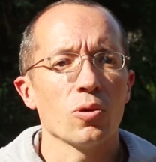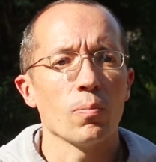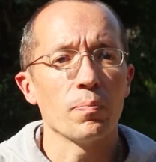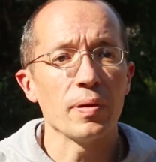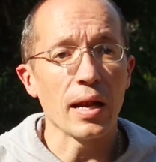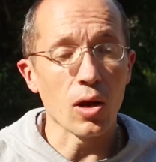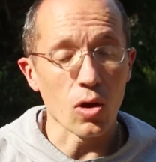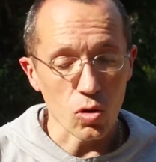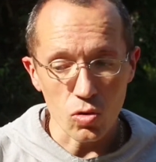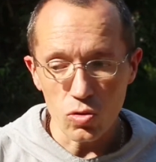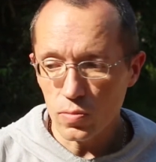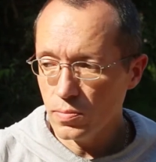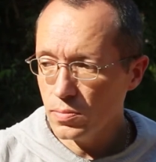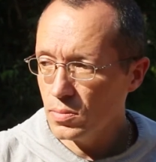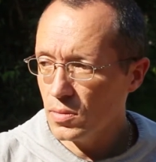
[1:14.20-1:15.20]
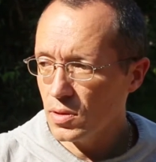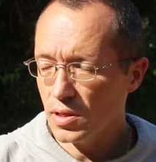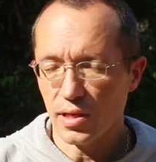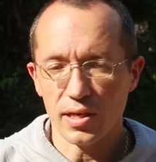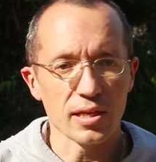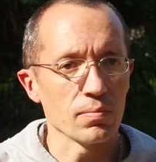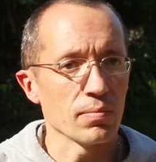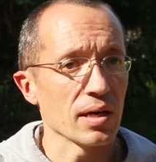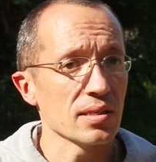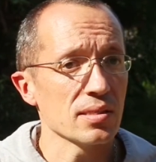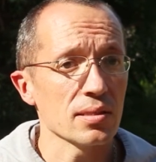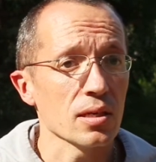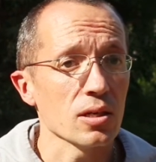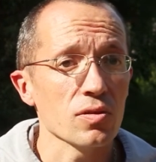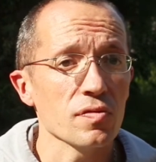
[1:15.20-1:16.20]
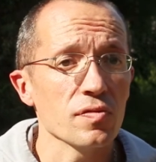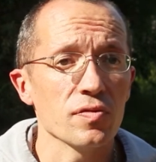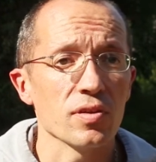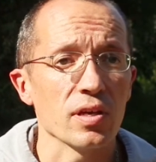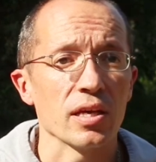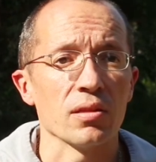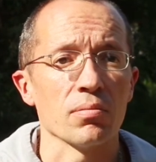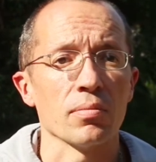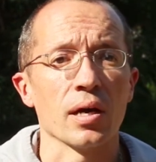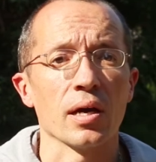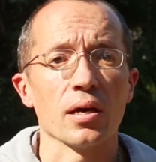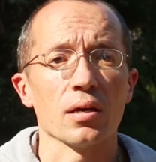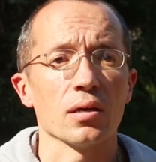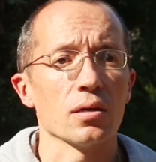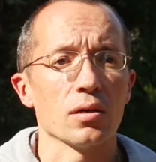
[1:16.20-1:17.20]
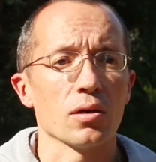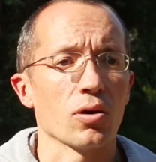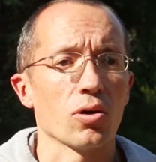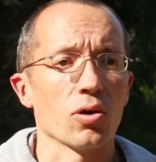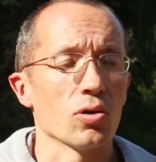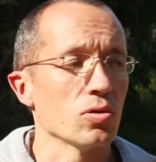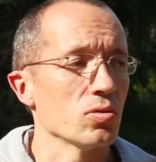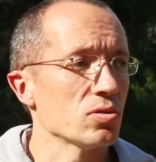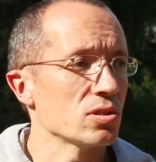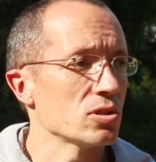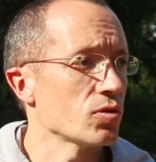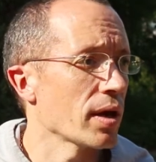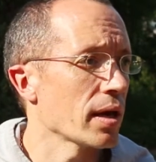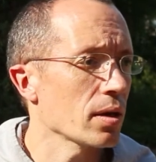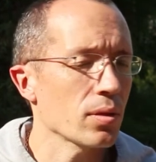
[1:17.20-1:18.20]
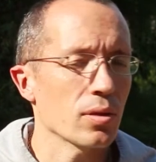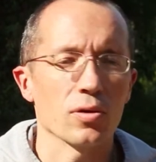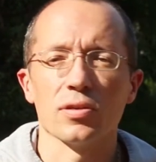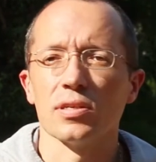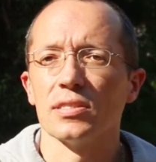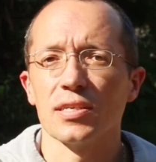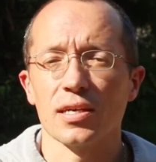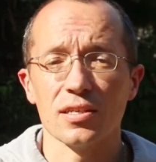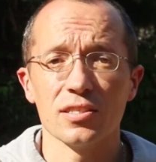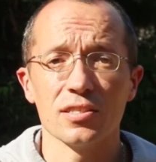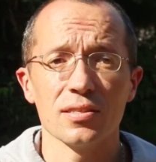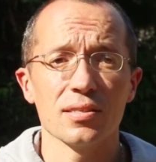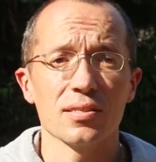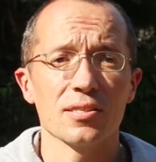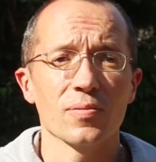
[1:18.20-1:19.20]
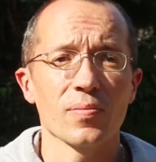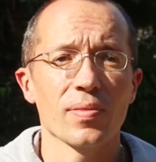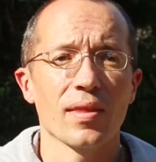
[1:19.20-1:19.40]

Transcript: below in myself, in my own strength or intelligence?